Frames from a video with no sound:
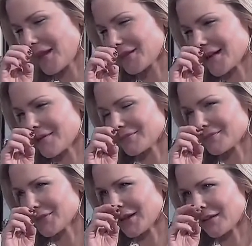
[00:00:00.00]
Not that I'm
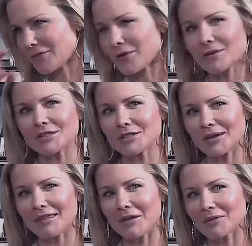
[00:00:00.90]
looking forward to
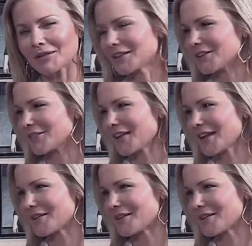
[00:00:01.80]
doing that, but if that